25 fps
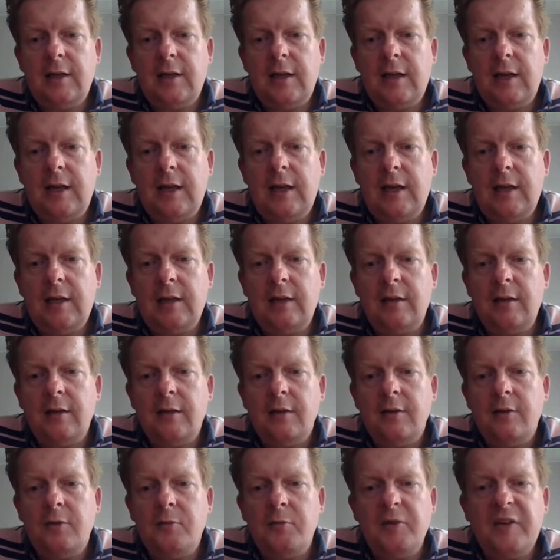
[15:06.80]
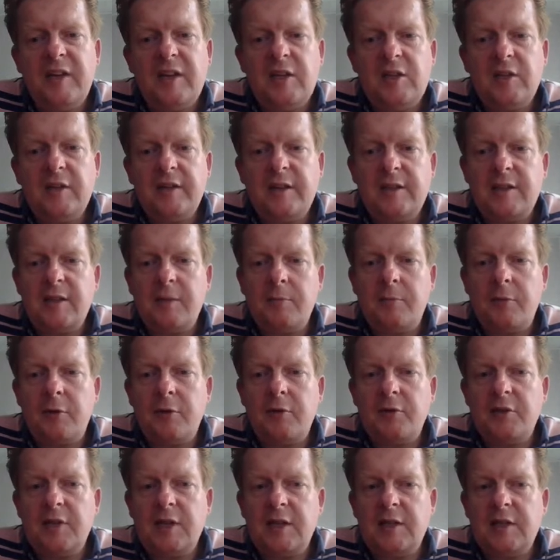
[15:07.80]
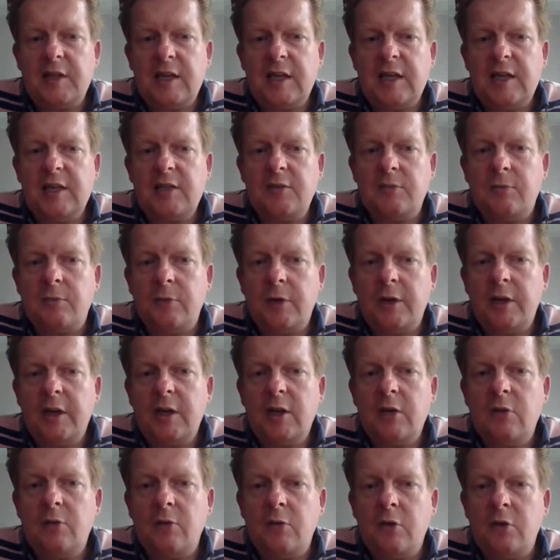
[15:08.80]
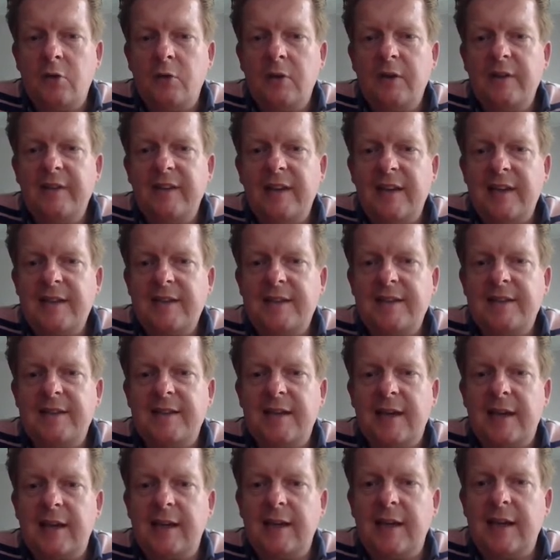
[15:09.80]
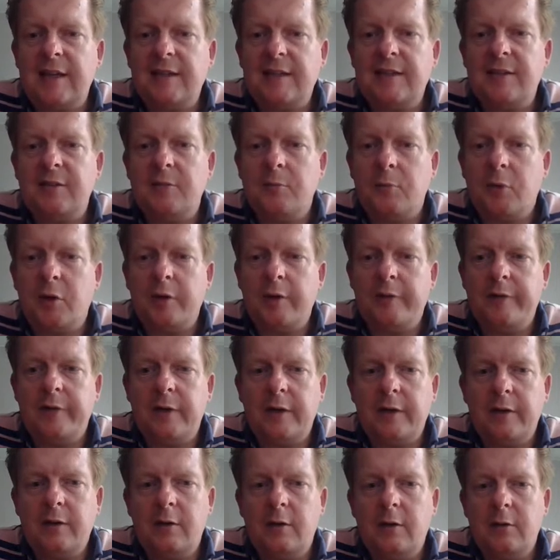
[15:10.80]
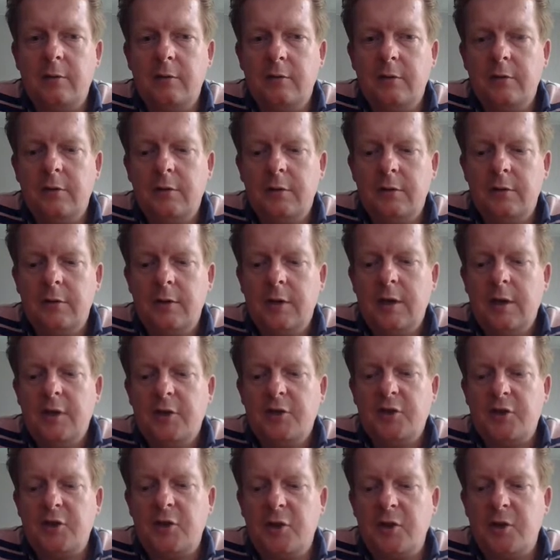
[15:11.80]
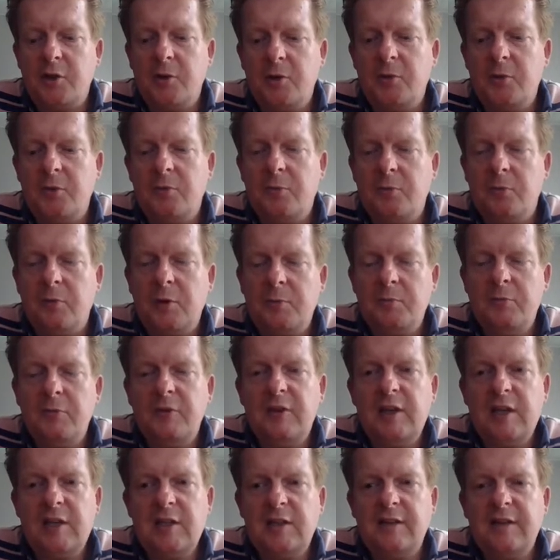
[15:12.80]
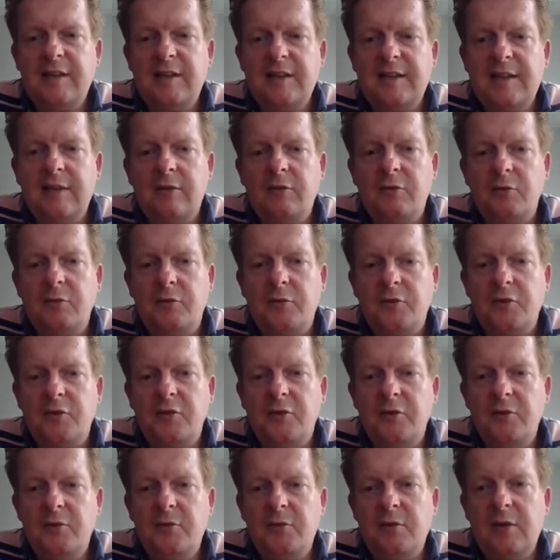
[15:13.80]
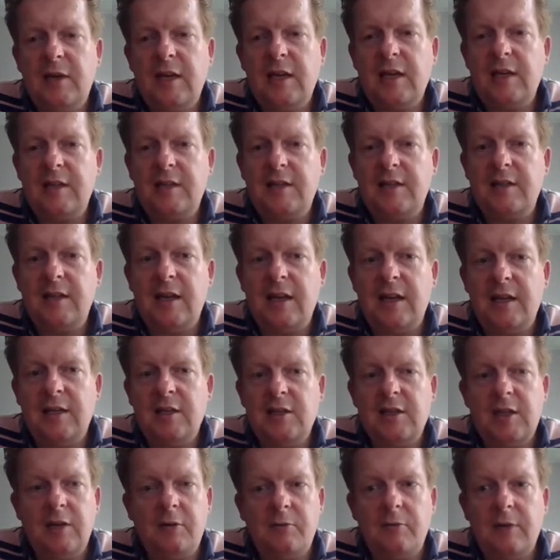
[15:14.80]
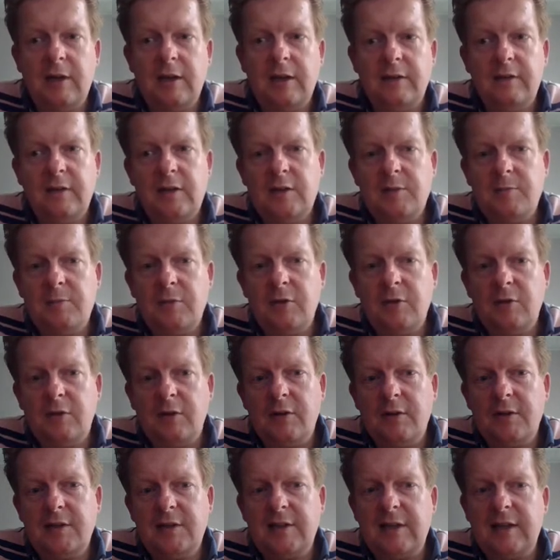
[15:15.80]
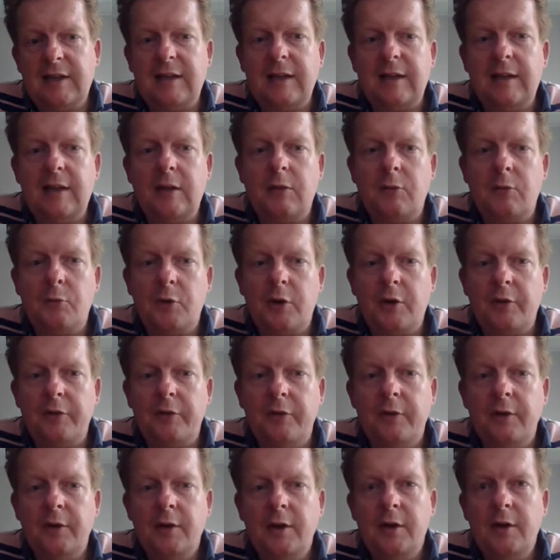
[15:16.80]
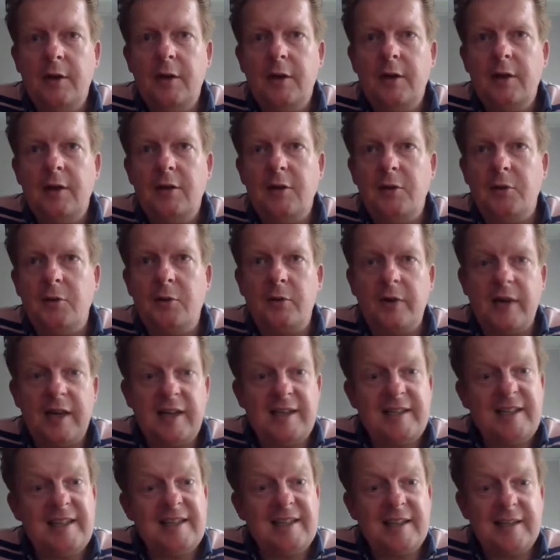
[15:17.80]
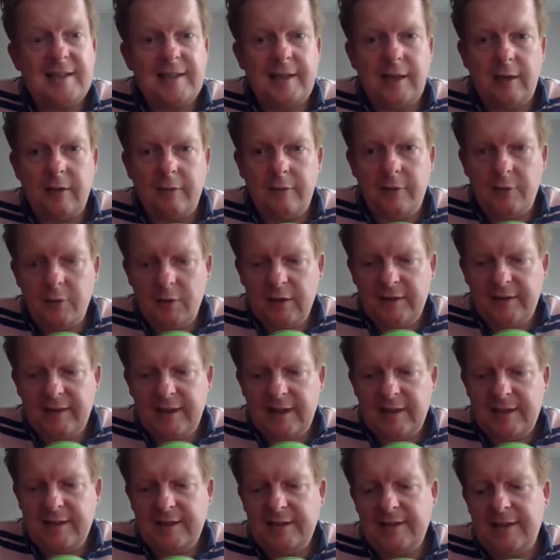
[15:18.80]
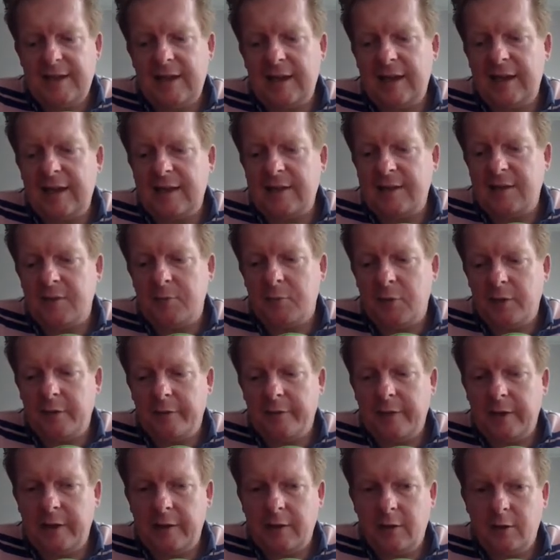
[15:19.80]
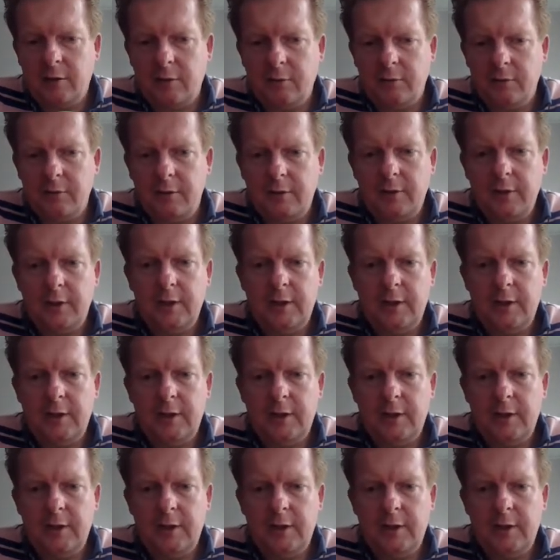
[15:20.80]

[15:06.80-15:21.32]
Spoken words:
in the mutation testing process is running your unit tests against the modified code. So what mutation testing tools do is they generate these mutants and then they run your existing set of unit tests against the modified code.